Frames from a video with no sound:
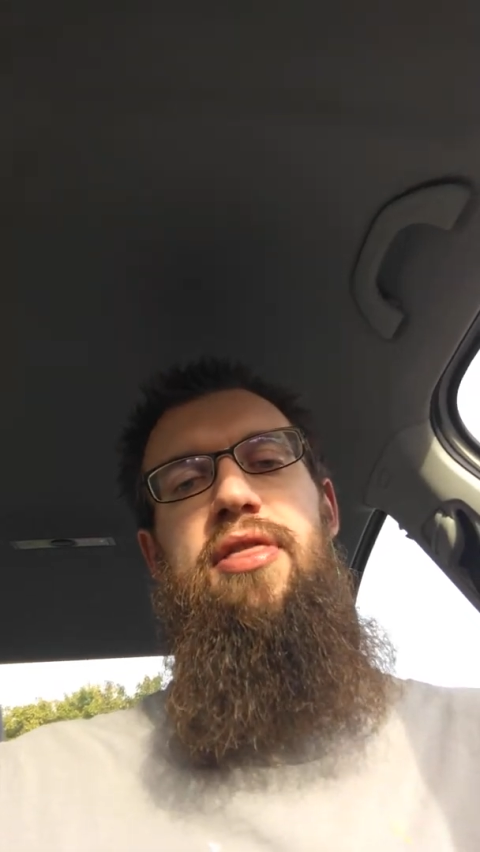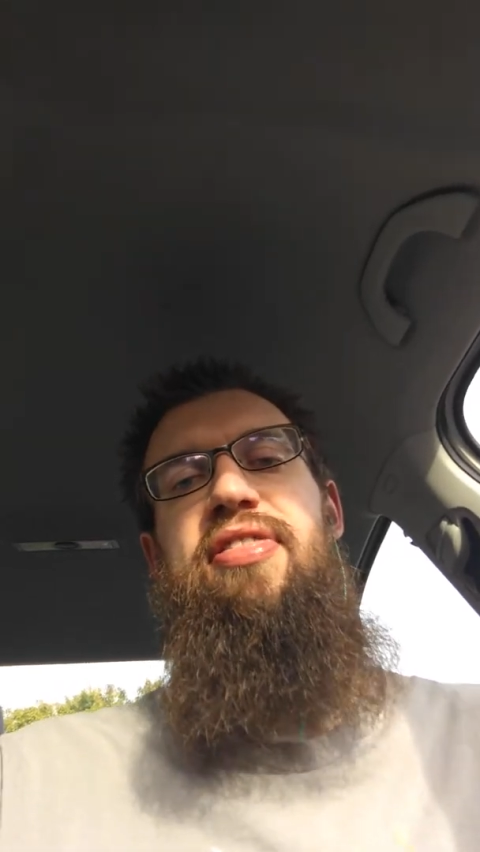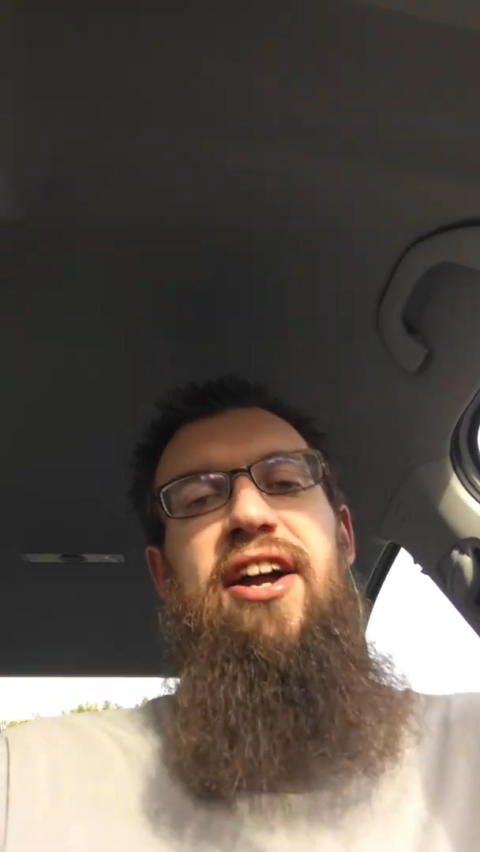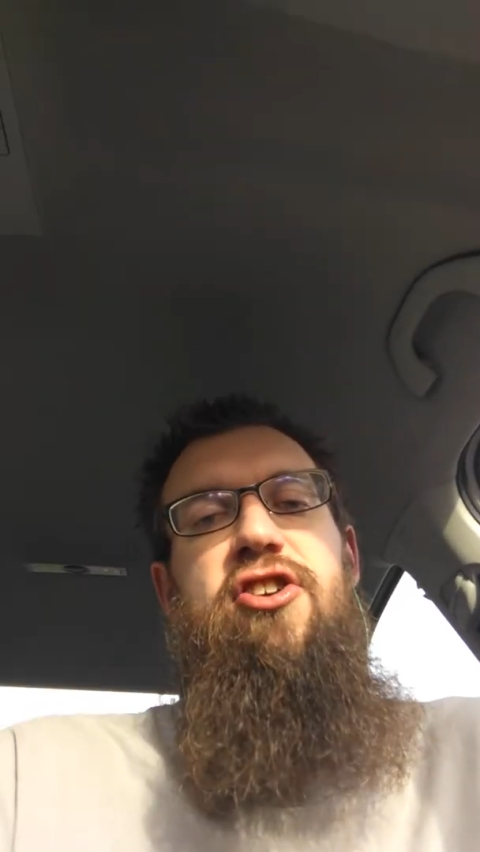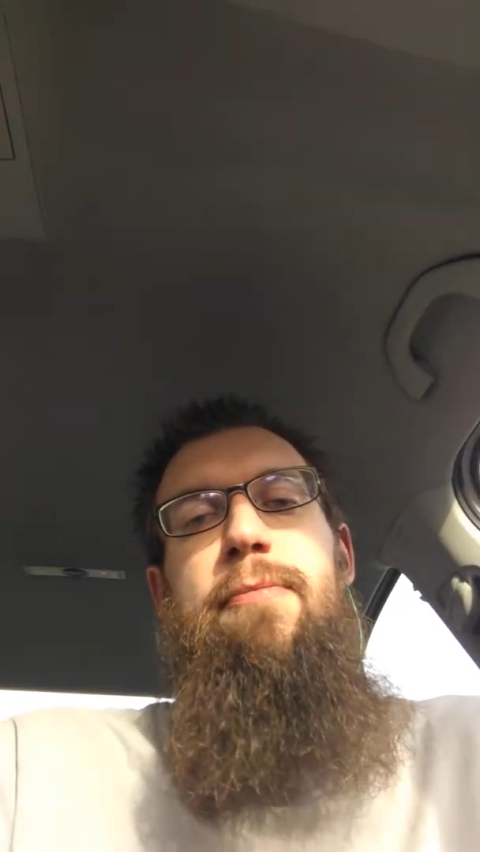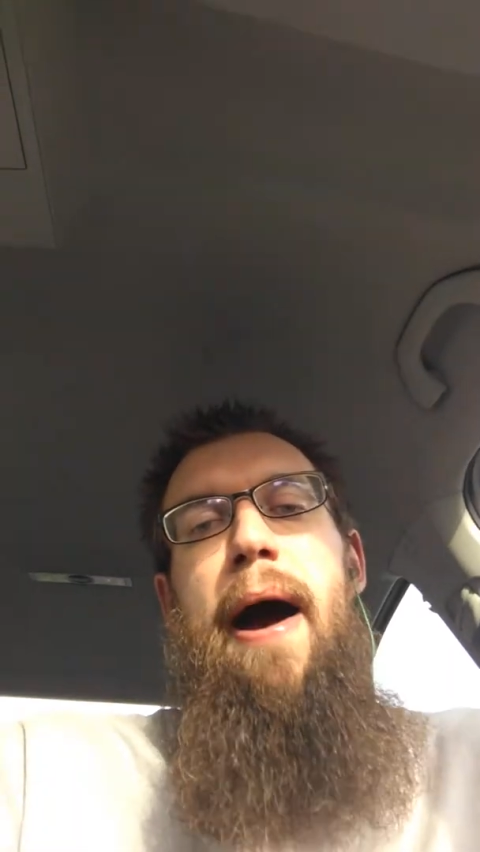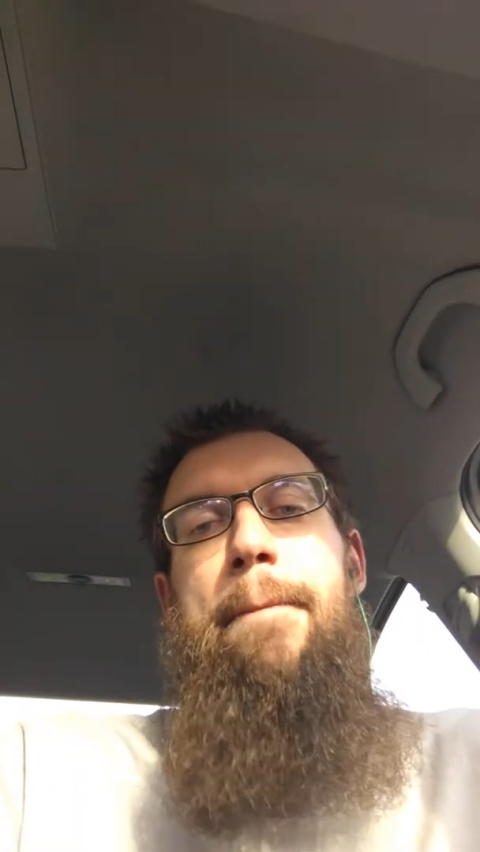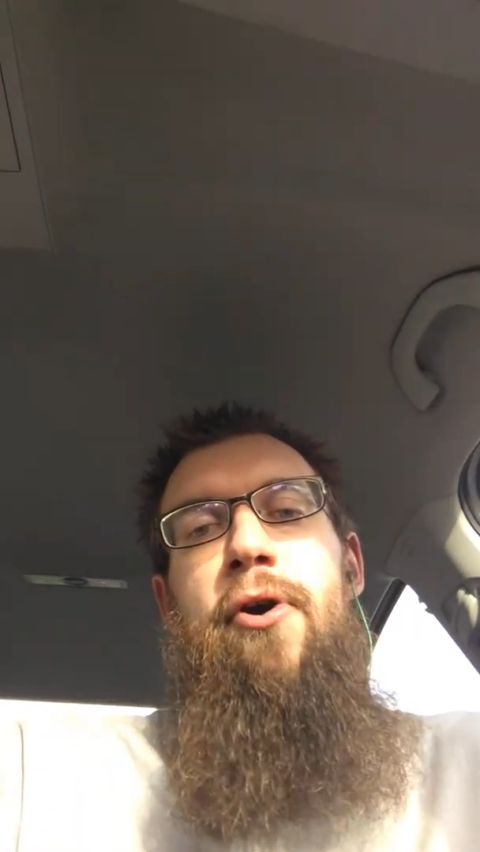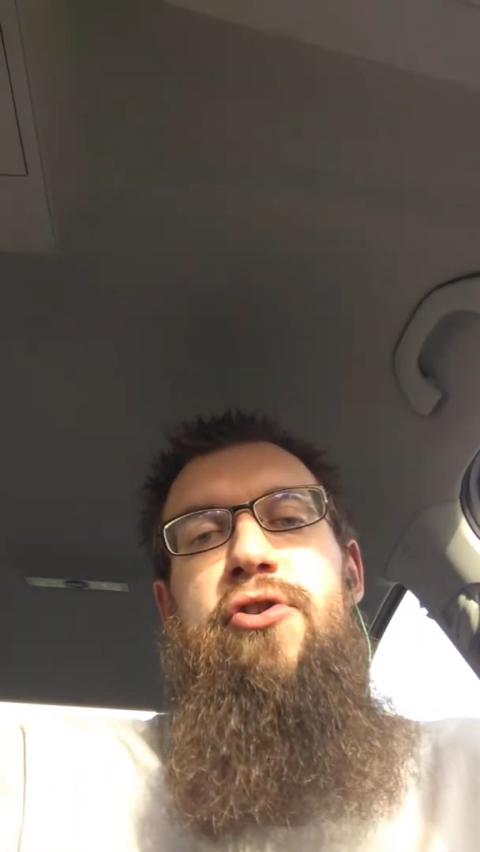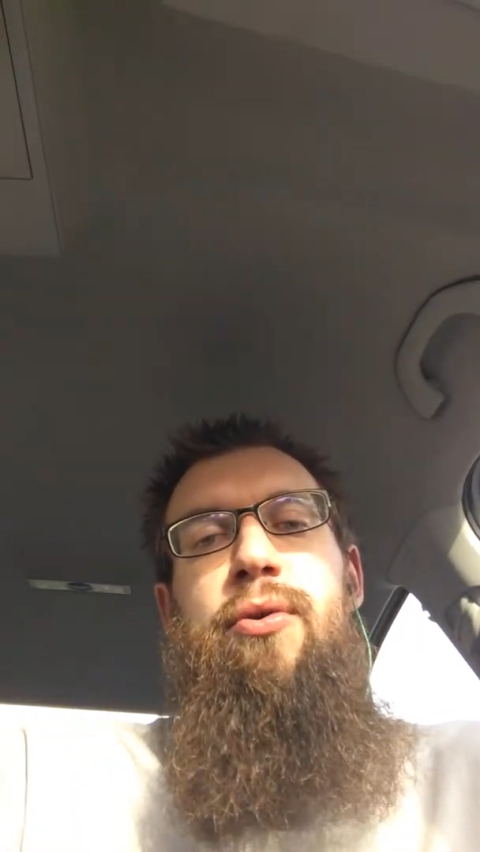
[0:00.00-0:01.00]
That's just my
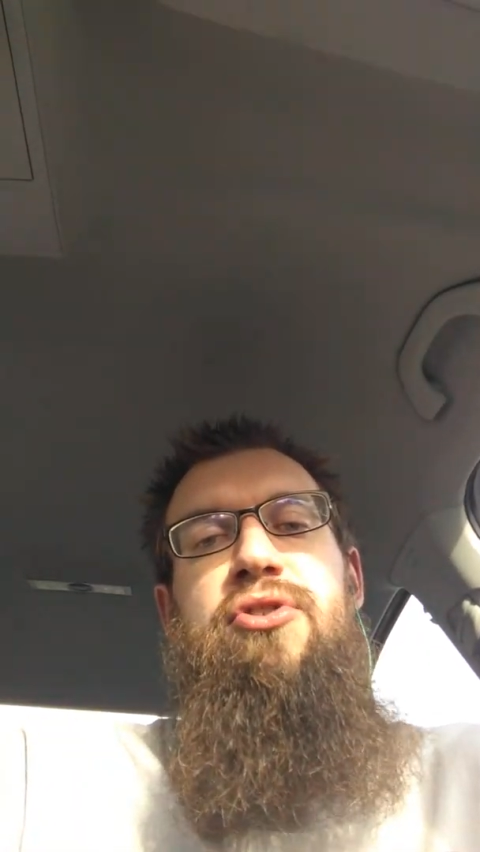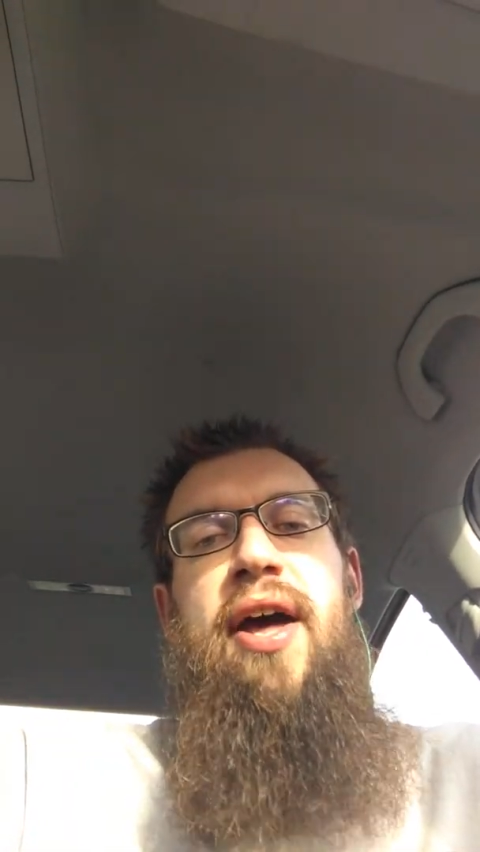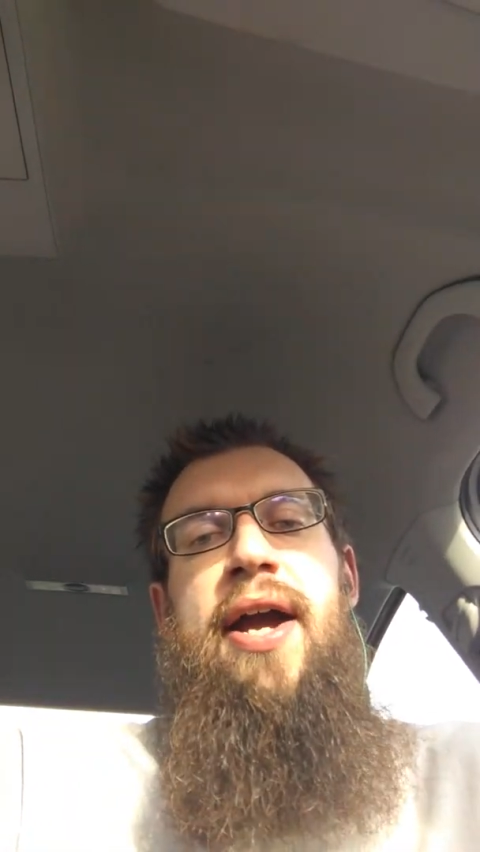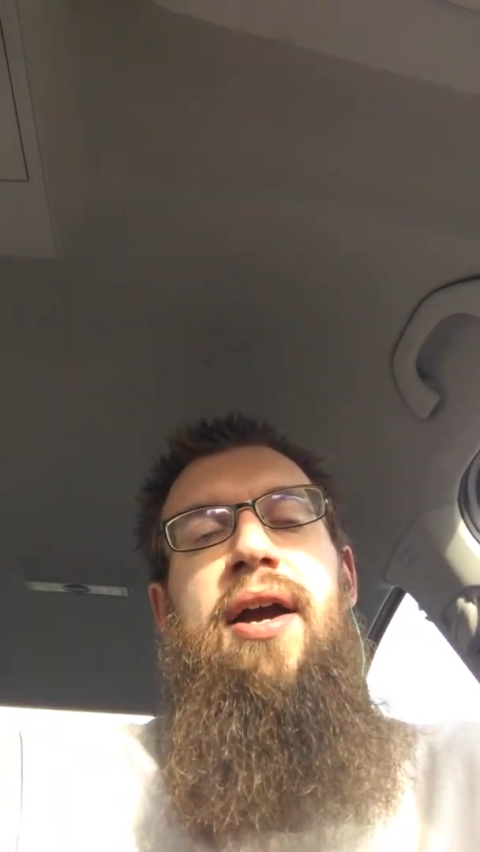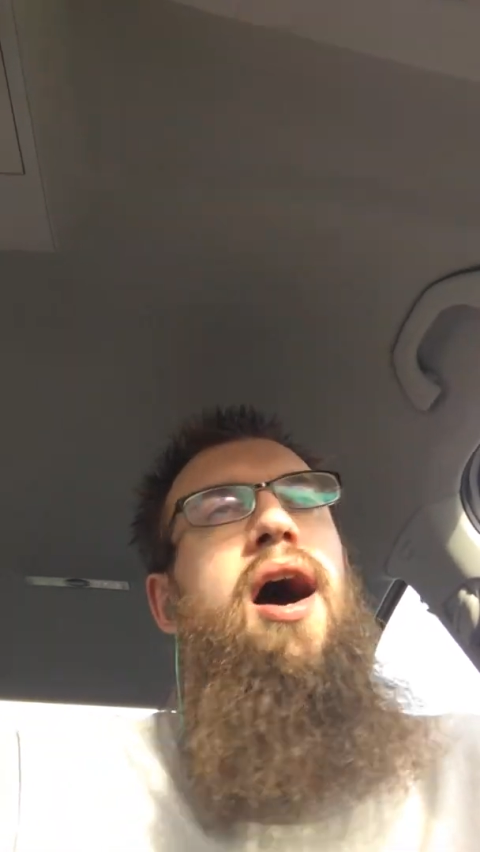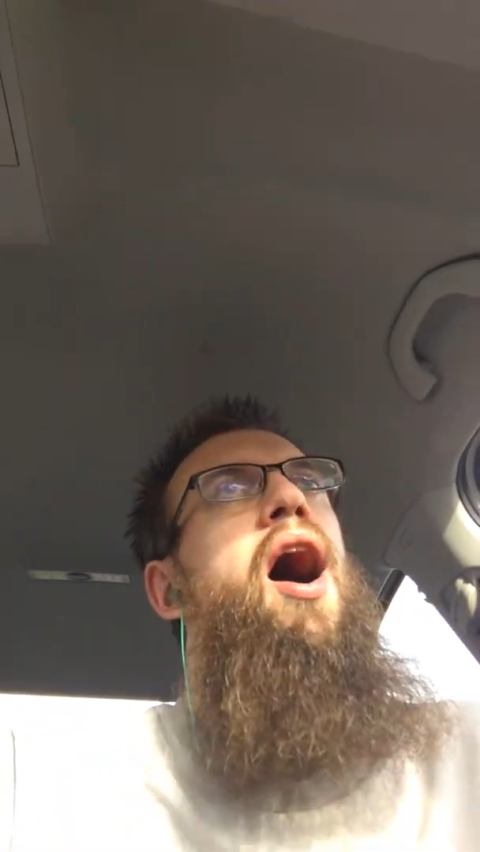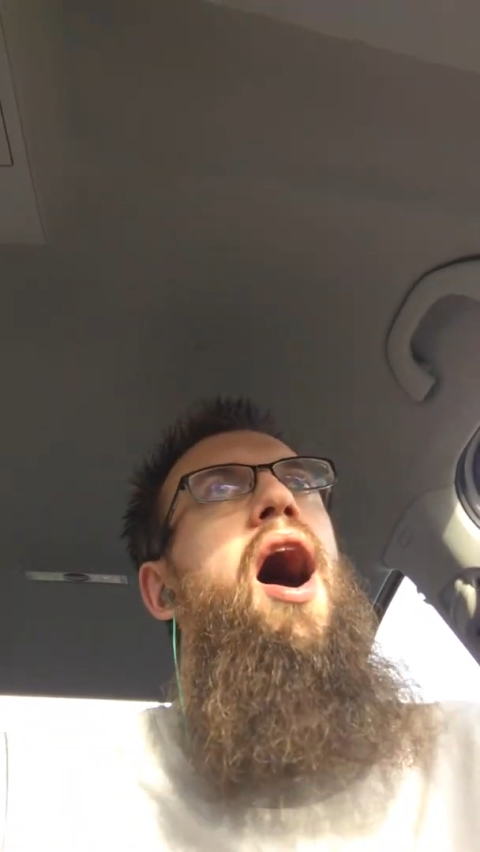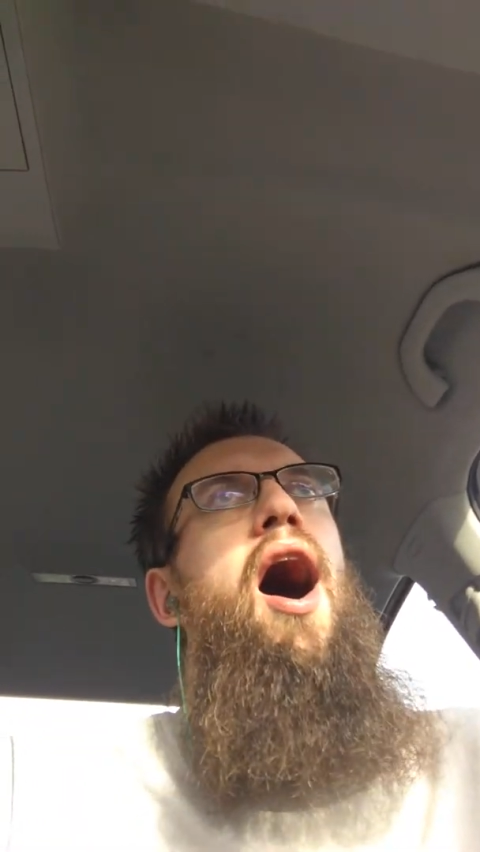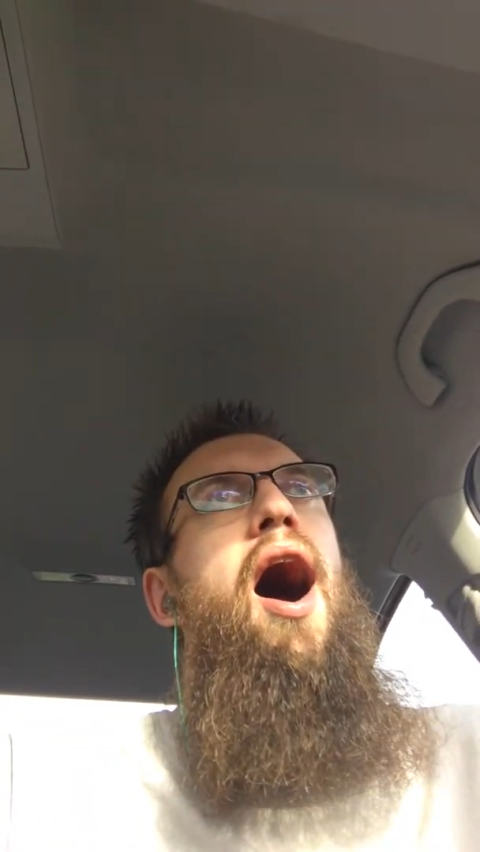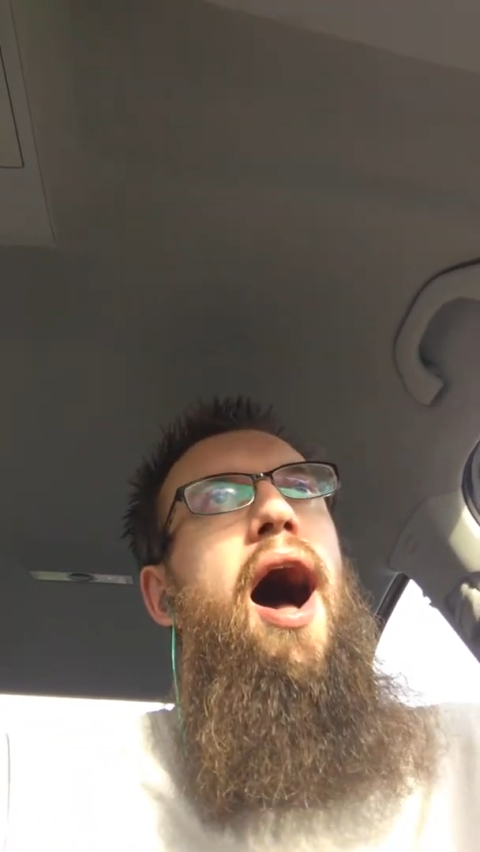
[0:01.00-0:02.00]
personal take.
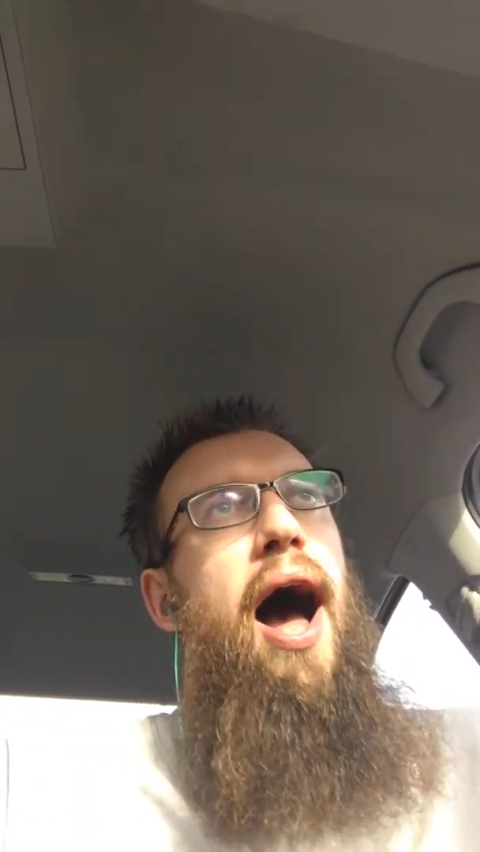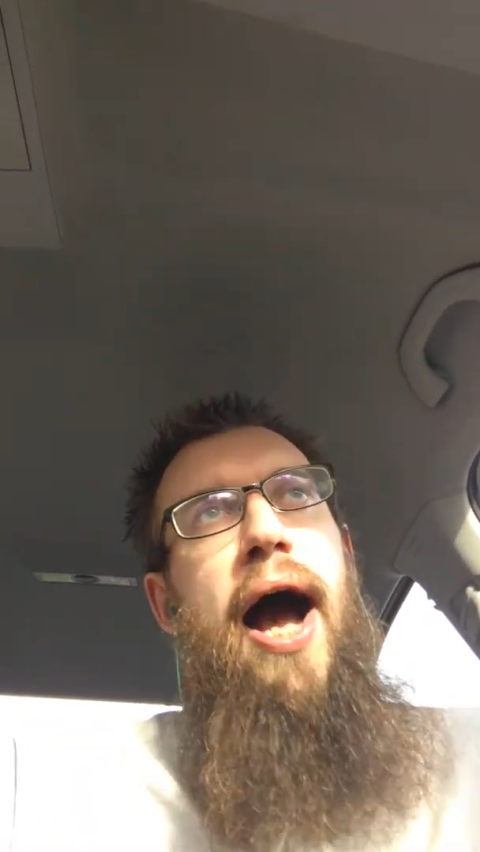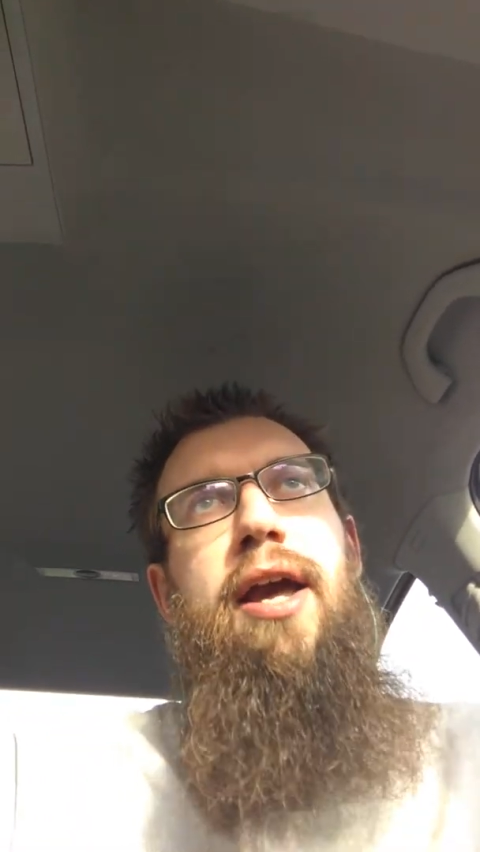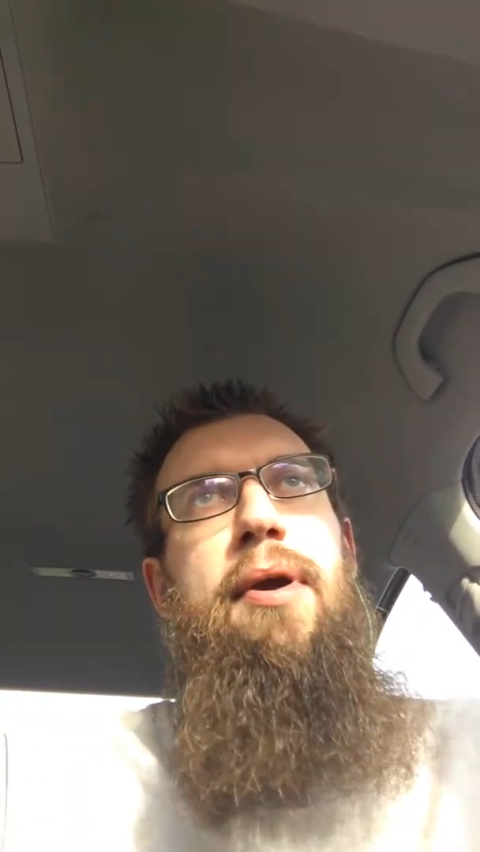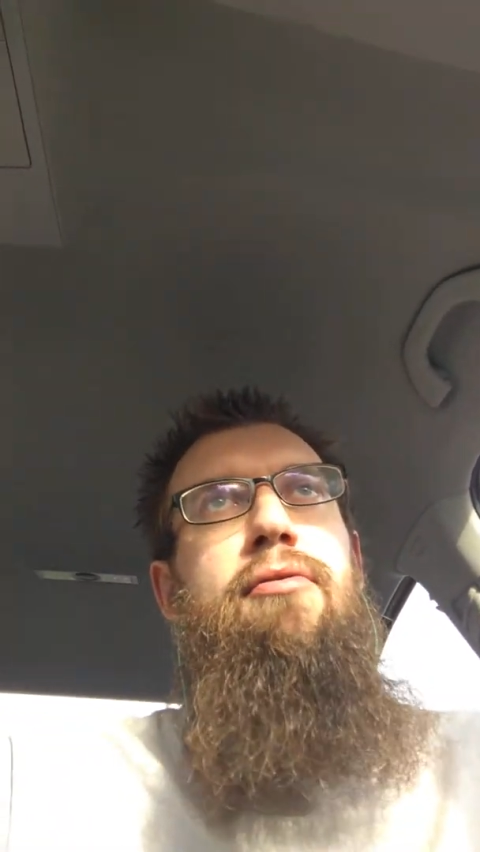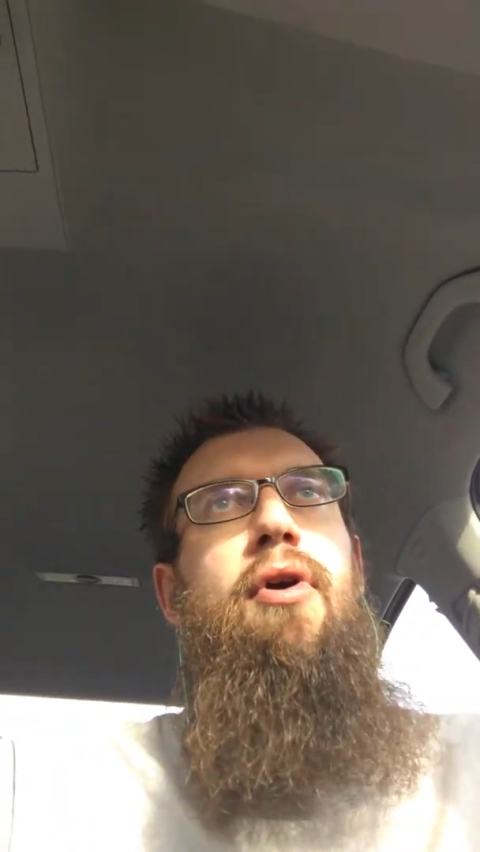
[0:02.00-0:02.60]
I could be